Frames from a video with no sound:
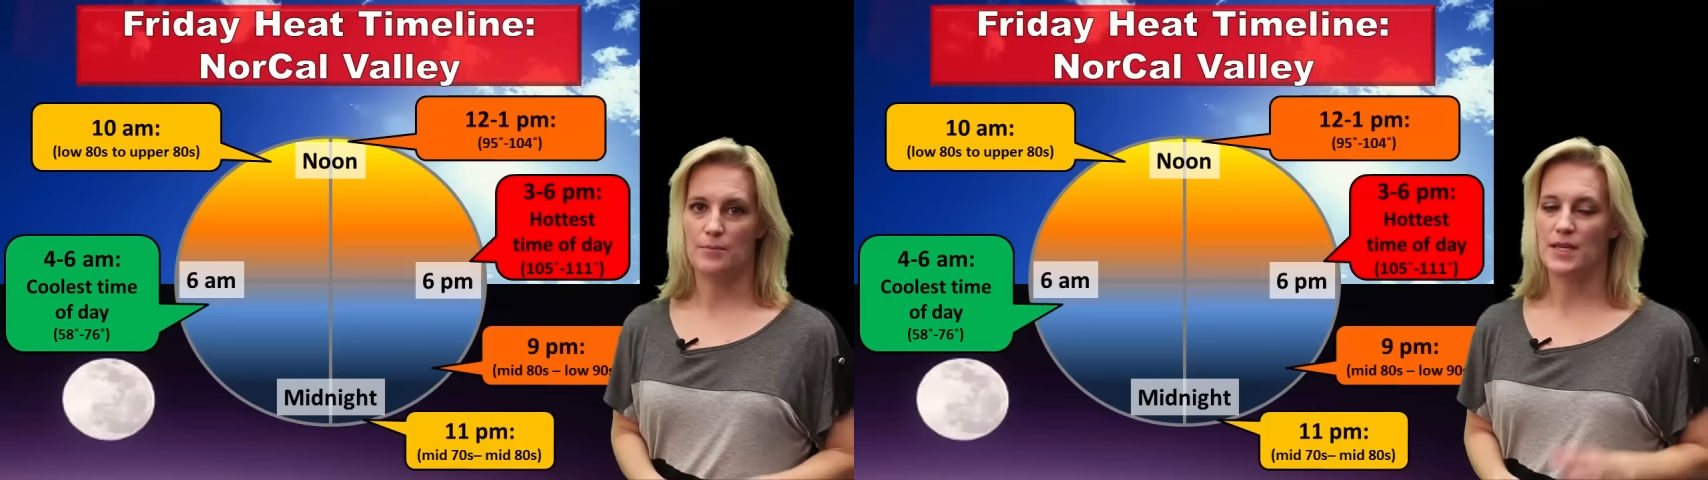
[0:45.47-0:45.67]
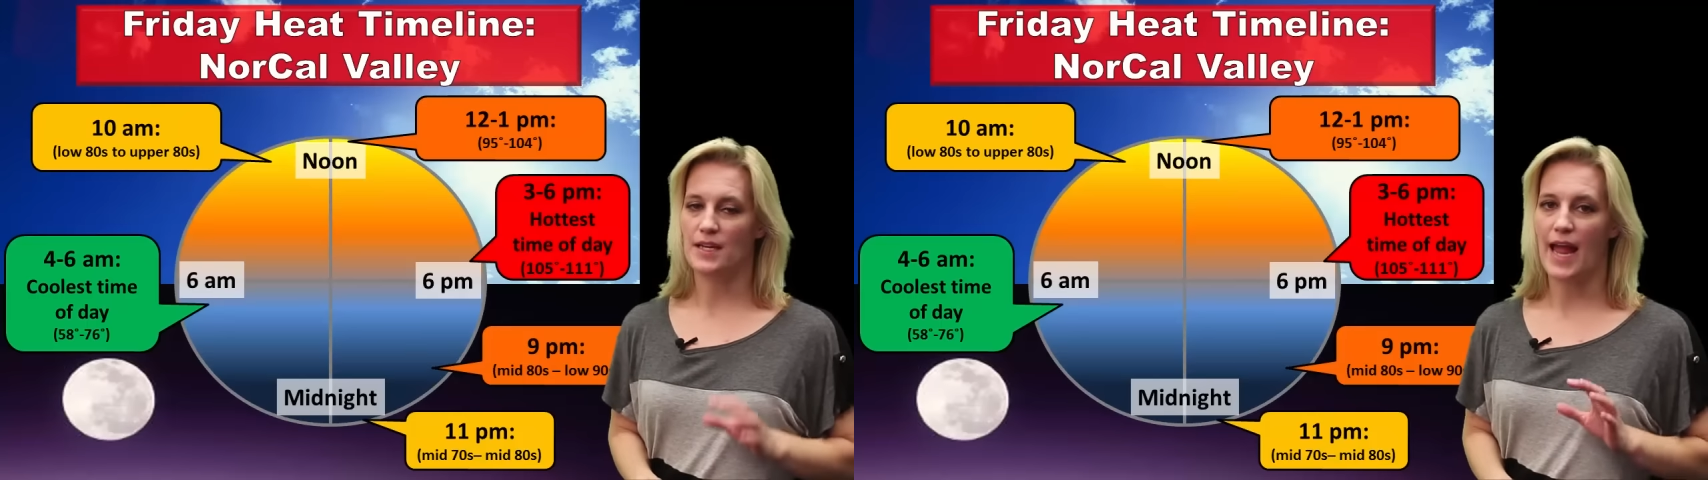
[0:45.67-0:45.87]

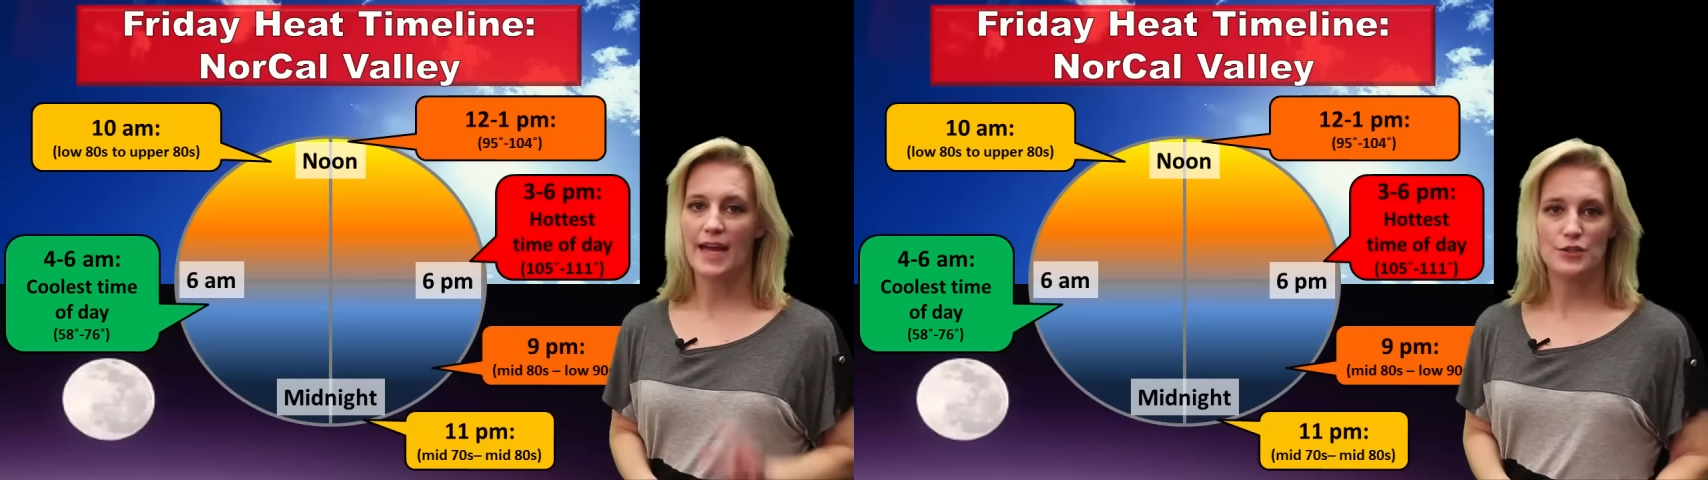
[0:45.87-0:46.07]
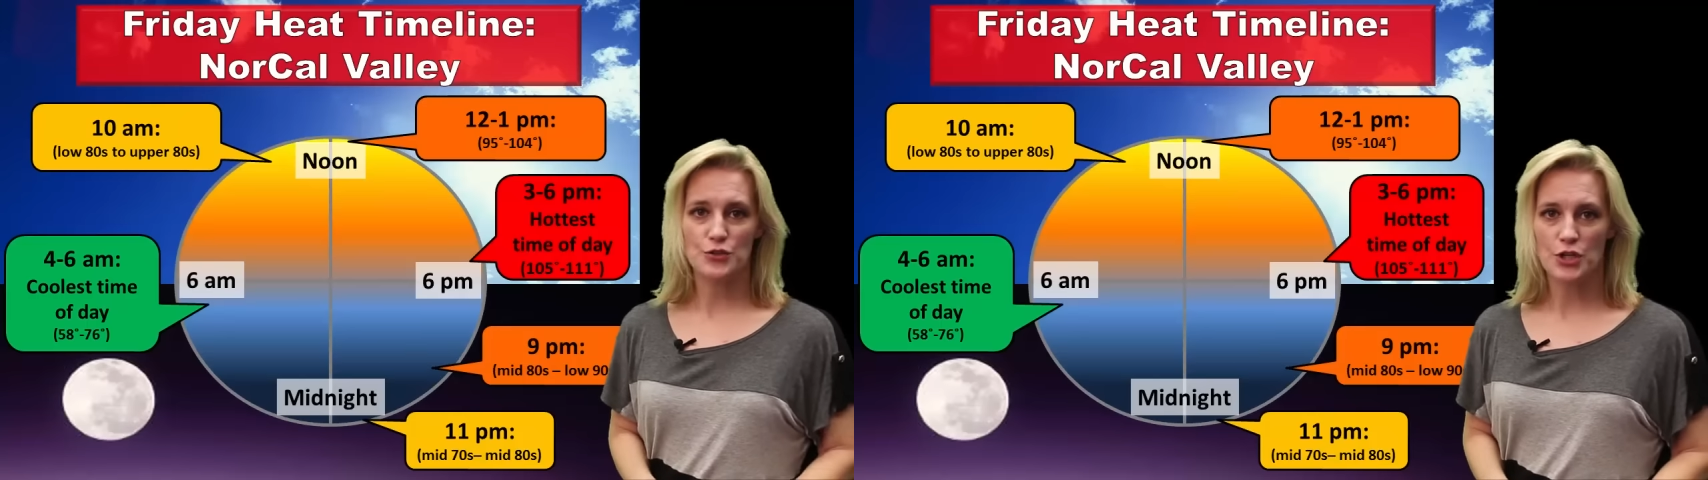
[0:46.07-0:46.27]
Be
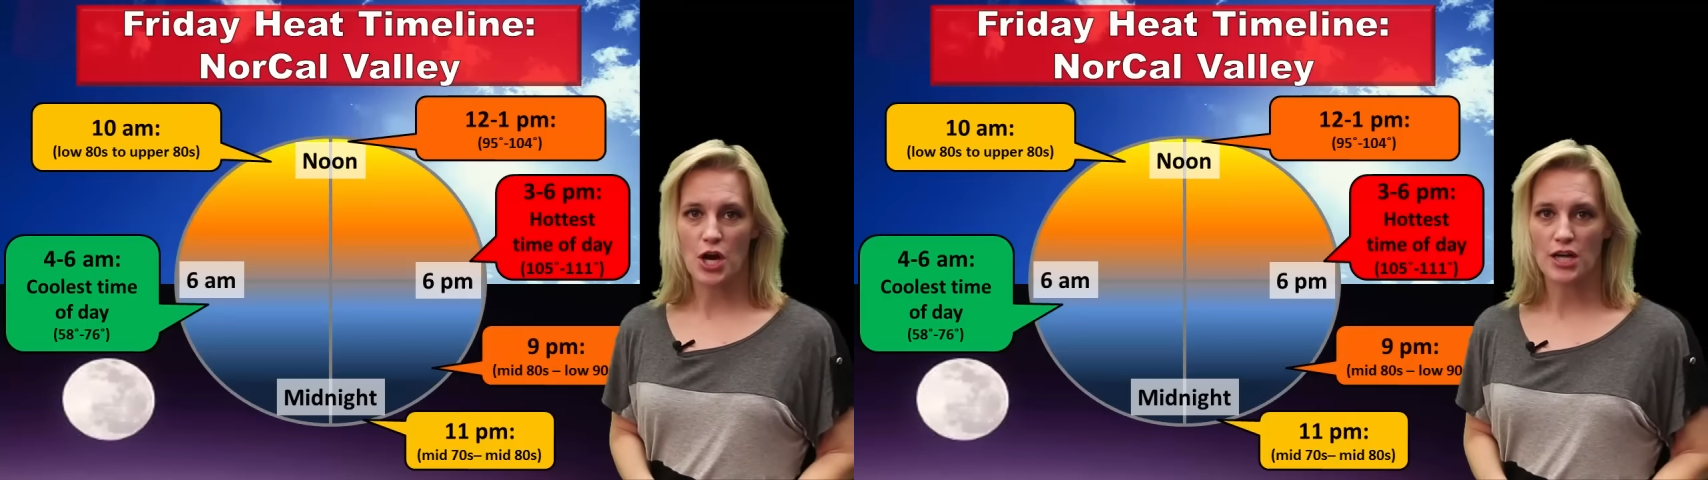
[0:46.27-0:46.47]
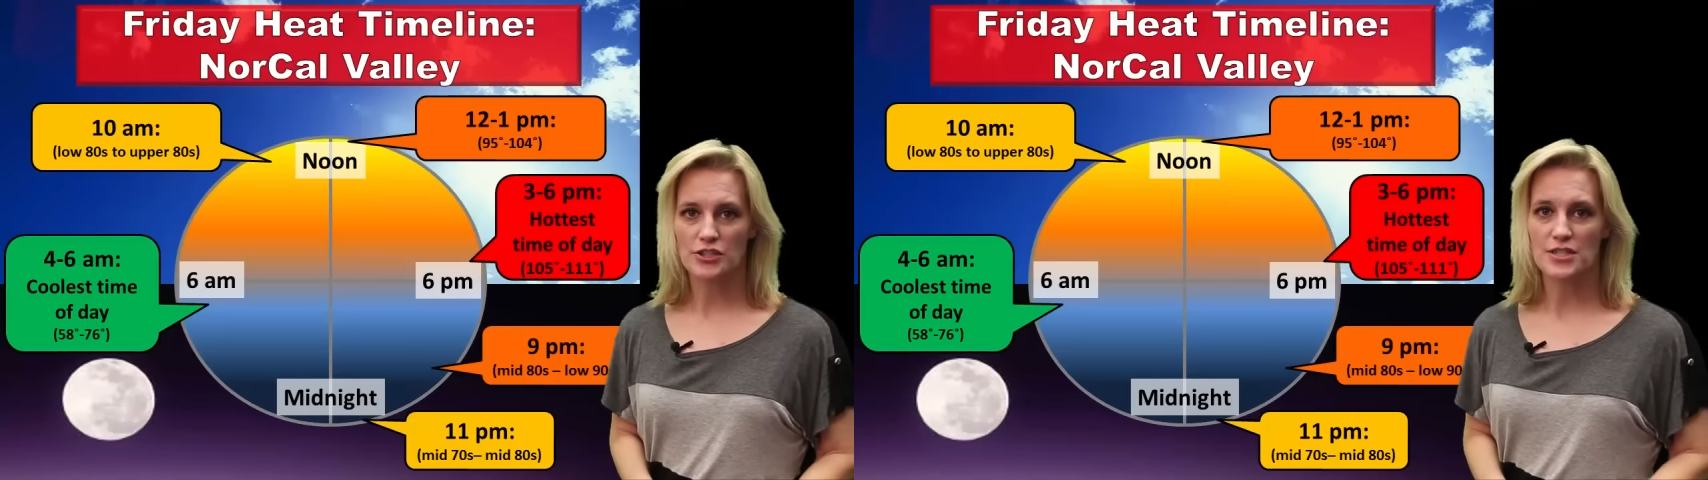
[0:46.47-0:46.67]
extra
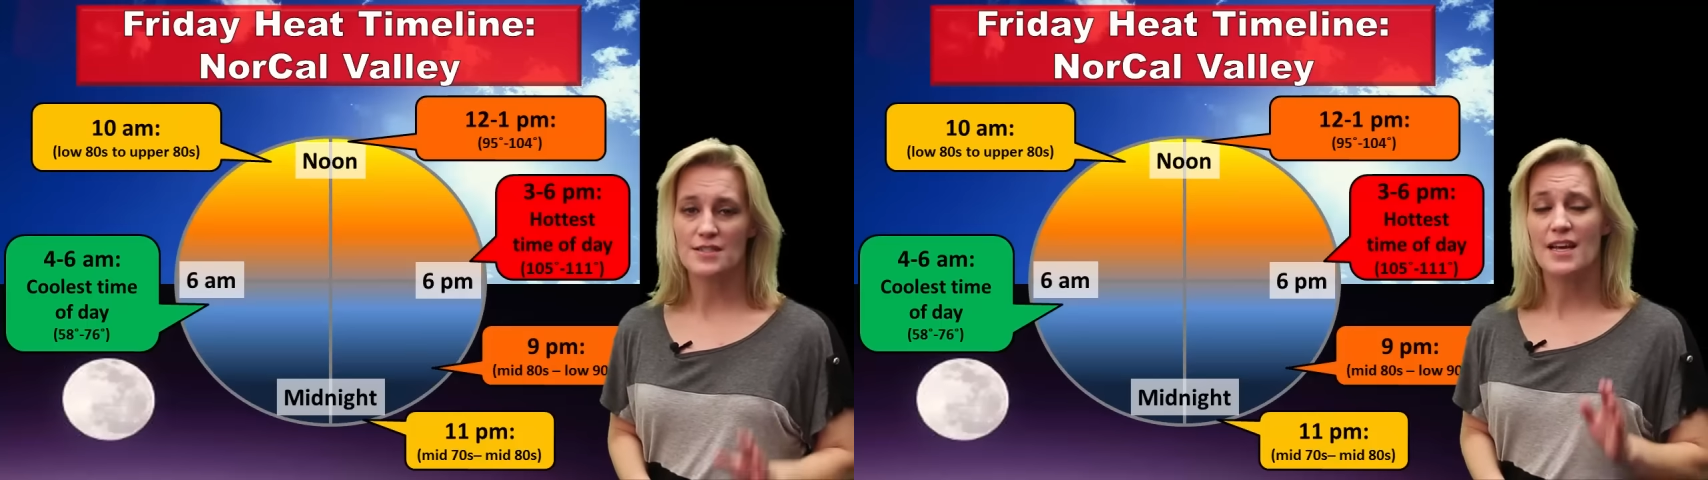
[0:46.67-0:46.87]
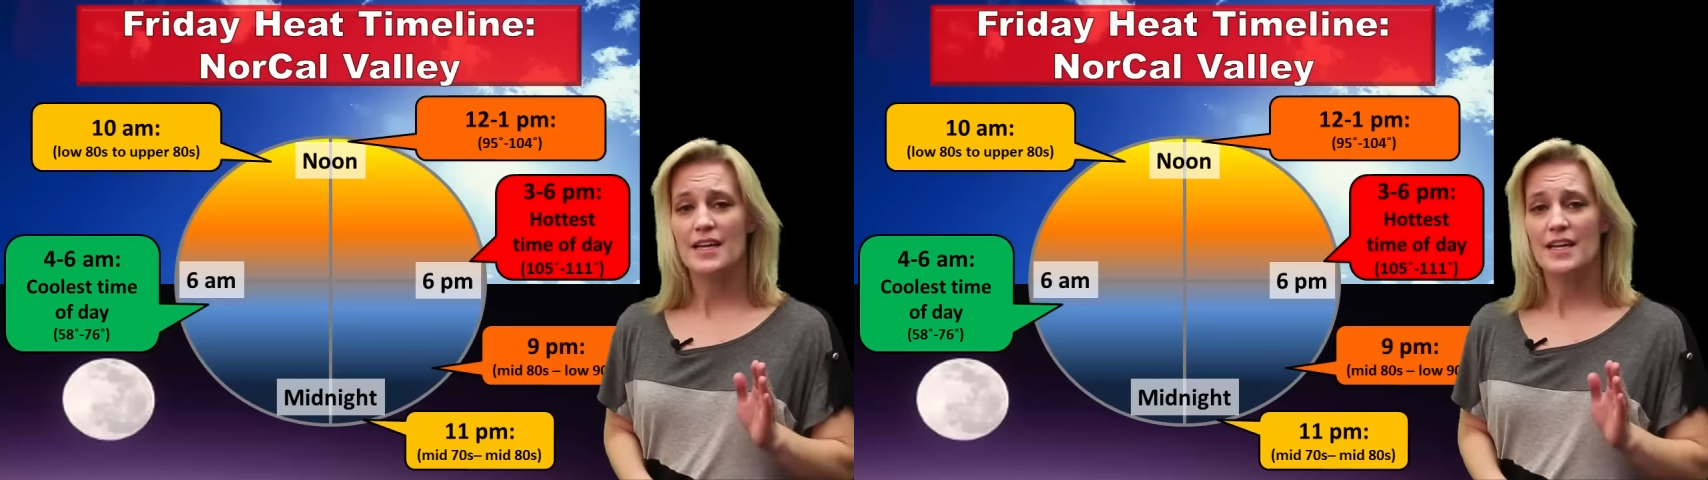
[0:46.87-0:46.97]
cautious,